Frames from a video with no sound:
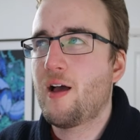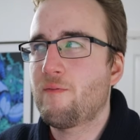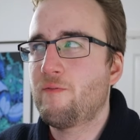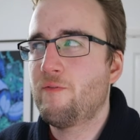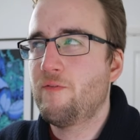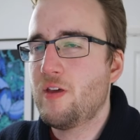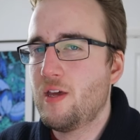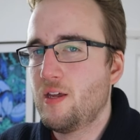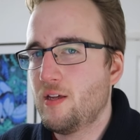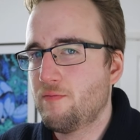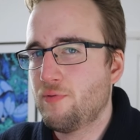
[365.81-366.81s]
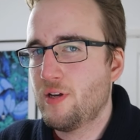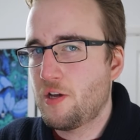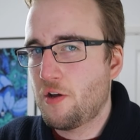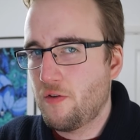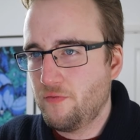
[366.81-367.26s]
I'm feeling
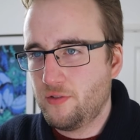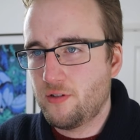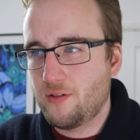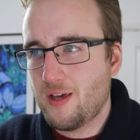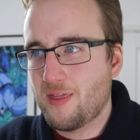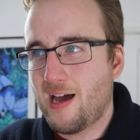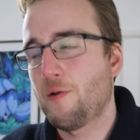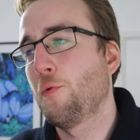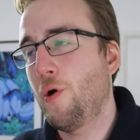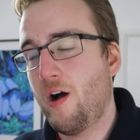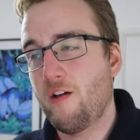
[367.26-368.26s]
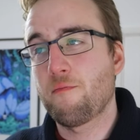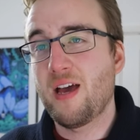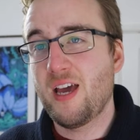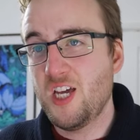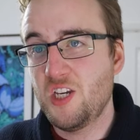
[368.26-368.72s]
pretty confident in that what I've
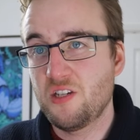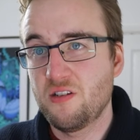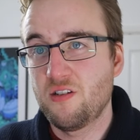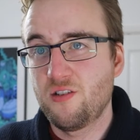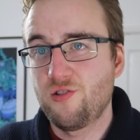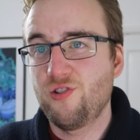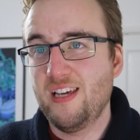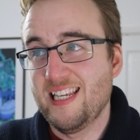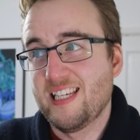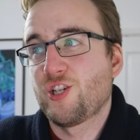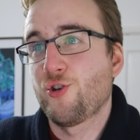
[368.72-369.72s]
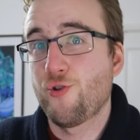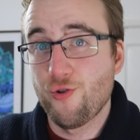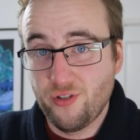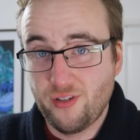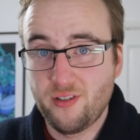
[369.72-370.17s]
made is
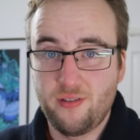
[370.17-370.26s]
good.